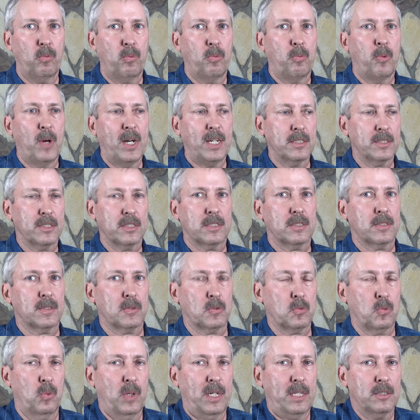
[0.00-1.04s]
Where's
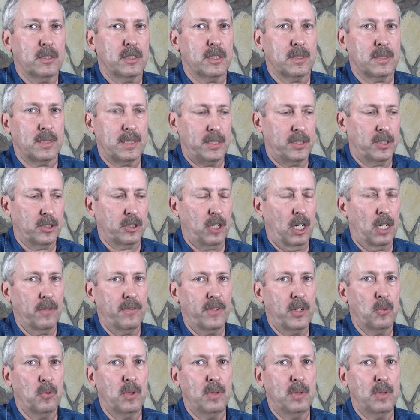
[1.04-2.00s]
the starving